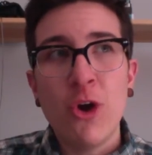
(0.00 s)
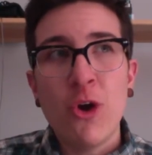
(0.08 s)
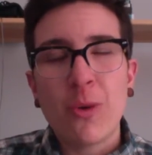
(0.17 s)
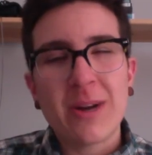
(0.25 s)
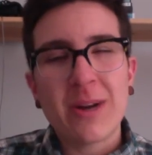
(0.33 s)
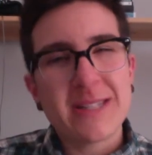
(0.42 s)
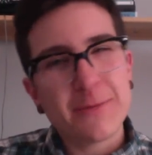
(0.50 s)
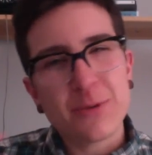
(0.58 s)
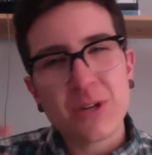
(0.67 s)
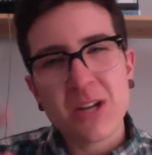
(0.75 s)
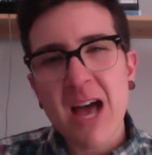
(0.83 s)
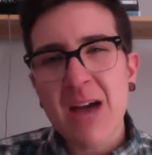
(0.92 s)
Whereas if we're
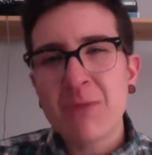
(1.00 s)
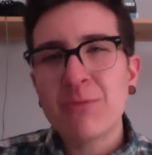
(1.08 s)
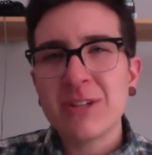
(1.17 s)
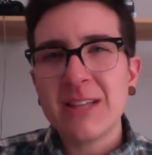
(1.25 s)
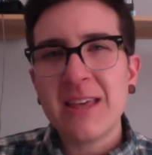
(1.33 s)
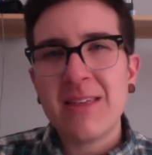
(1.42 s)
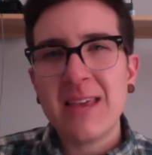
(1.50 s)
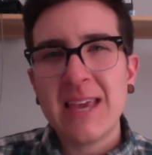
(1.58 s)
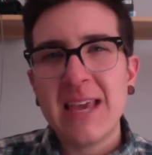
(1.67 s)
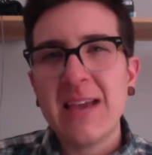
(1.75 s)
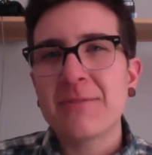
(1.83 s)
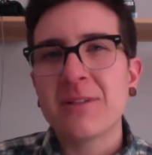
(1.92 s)
not really
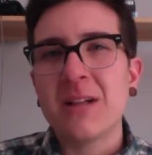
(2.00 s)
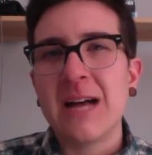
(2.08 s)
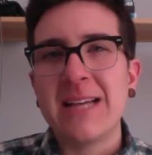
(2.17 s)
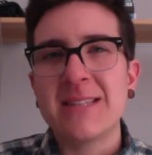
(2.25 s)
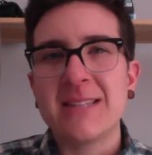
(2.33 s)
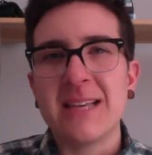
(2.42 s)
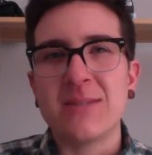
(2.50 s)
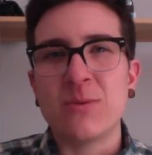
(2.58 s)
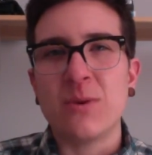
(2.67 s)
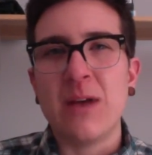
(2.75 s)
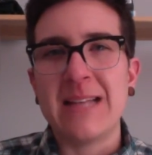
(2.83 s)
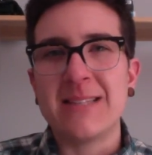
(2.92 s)
thinking of clients
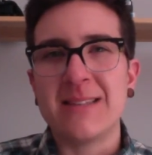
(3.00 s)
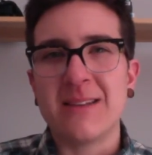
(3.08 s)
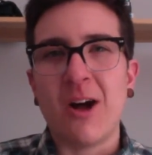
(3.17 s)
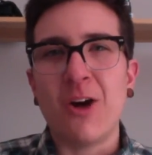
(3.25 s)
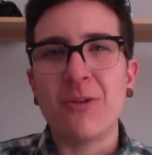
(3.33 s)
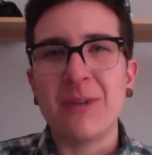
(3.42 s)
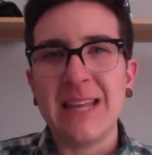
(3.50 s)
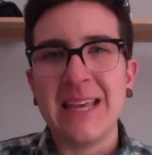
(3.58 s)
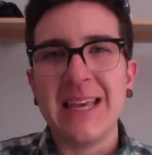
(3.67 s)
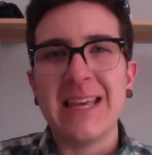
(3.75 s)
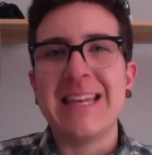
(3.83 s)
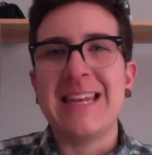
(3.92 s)
as
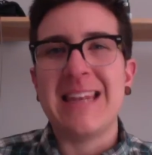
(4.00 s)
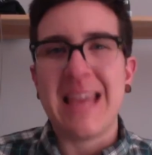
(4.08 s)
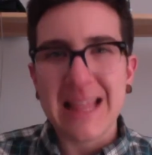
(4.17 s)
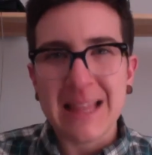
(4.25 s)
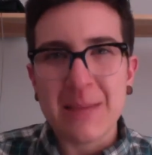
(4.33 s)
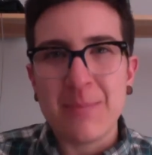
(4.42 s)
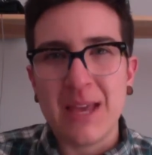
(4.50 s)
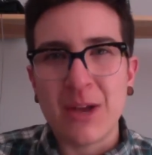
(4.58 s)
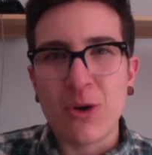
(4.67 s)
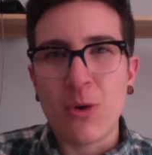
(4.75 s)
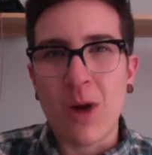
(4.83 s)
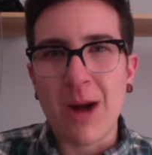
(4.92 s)
already innately being
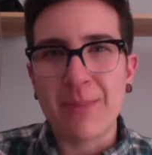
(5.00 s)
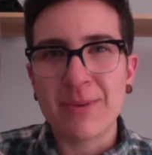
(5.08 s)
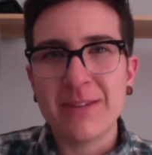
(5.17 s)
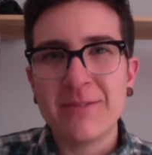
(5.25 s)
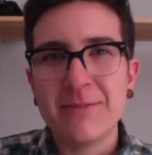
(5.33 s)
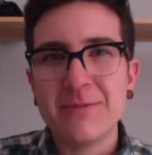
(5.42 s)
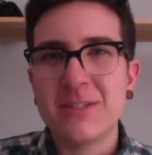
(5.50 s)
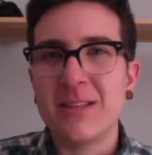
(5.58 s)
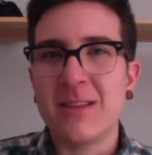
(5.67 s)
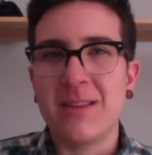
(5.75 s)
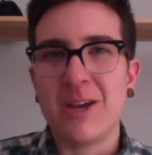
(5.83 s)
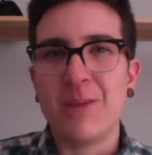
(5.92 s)
cooperative to
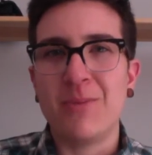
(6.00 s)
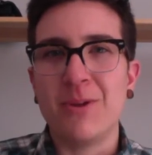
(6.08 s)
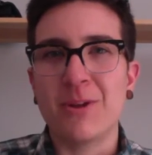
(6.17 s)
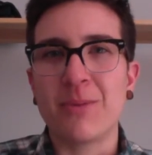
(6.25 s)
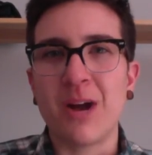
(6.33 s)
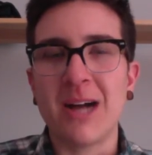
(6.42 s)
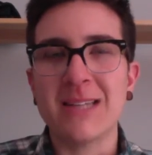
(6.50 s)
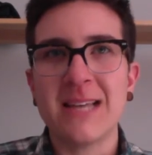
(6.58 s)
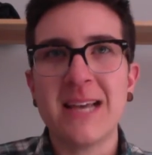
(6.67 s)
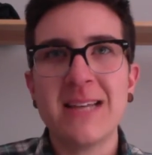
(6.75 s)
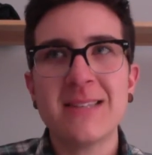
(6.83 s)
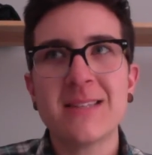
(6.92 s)
the therapeutic
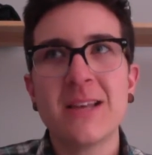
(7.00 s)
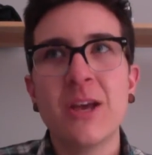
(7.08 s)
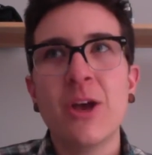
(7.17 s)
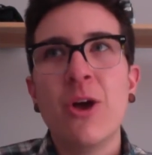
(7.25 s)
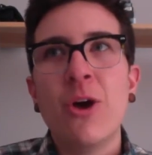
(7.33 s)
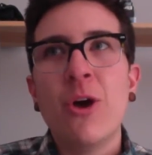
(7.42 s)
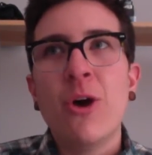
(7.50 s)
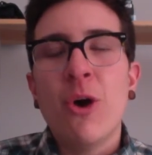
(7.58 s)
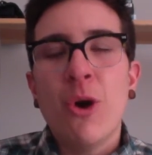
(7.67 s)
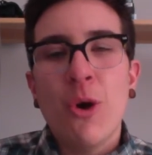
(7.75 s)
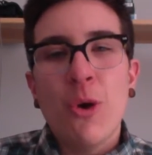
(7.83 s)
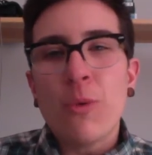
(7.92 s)
process,
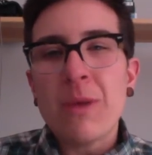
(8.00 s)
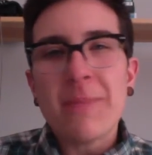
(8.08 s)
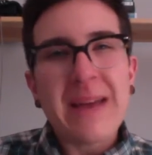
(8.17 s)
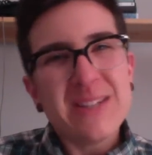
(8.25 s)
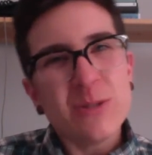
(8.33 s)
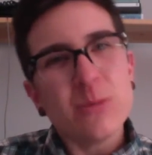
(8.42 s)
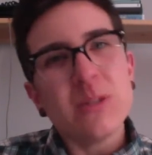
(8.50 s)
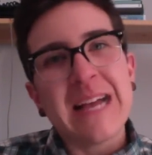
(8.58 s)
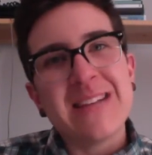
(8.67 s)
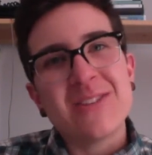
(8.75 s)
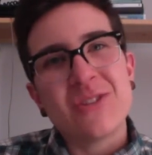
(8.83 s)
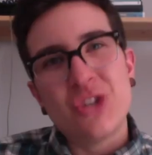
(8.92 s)
we might do
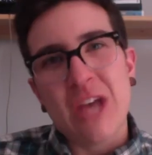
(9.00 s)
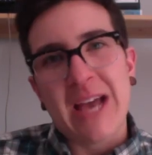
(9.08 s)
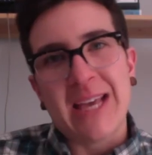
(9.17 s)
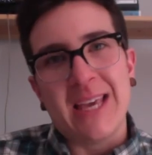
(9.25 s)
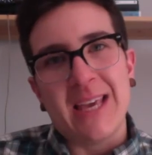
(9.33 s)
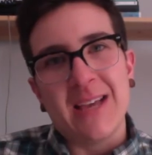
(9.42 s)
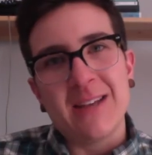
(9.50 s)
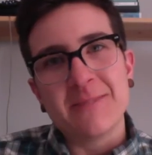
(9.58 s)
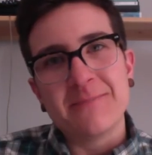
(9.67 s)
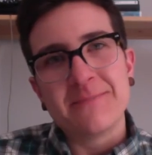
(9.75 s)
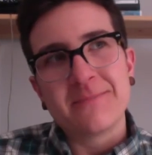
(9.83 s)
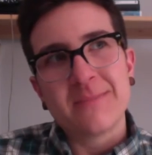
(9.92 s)
less checking.
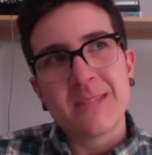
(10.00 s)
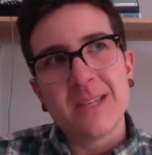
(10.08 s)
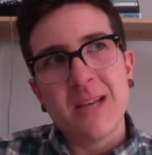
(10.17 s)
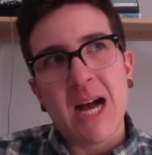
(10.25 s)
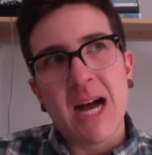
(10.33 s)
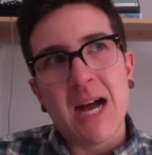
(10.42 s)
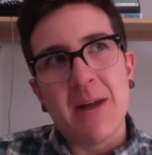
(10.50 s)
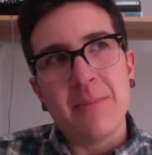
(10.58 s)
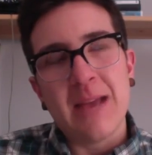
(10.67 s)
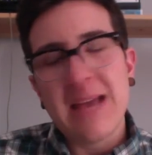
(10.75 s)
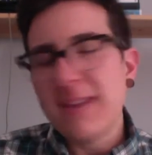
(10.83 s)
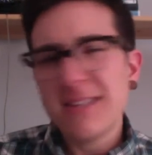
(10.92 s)

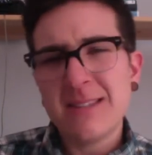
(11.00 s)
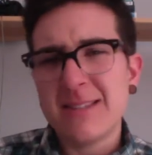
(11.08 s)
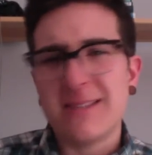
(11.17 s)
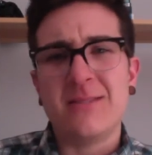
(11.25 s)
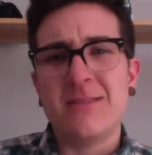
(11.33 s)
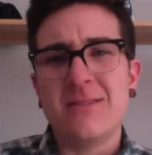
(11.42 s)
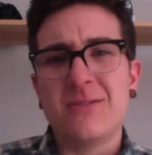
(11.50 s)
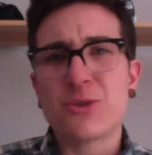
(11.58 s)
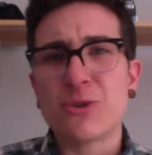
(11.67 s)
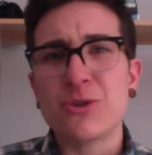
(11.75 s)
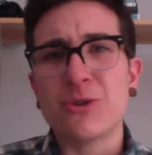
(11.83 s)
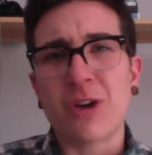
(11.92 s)
And this isn't
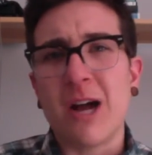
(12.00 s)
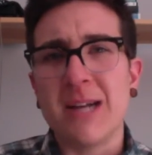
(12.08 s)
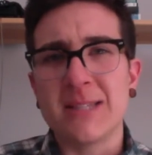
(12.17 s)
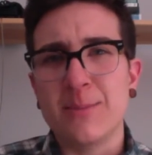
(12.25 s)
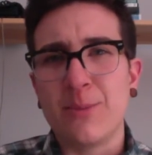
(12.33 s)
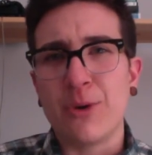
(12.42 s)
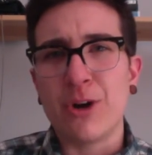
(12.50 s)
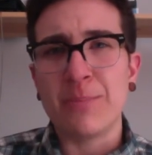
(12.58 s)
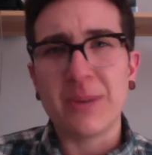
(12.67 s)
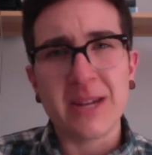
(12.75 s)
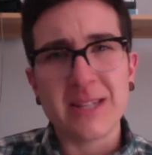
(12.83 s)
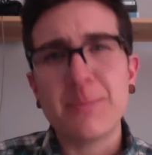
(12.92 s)
true across the board,
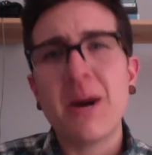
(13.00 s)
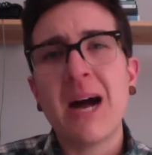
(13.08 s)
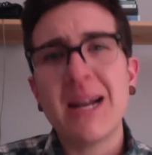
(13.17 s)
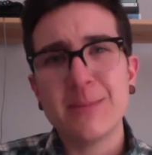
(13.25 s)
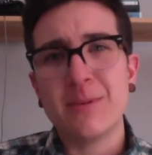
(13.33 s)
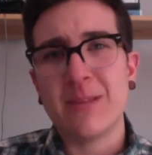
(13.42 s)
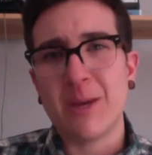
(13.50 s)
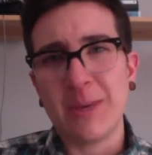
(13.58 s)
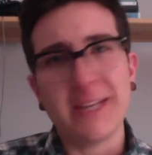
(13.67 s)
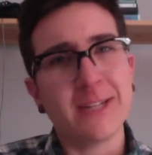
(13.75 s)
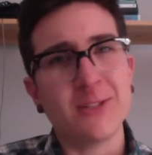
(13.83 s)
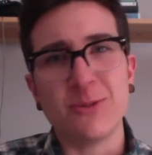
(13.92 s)
but it's possible that
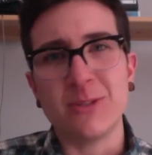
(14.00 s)
we could do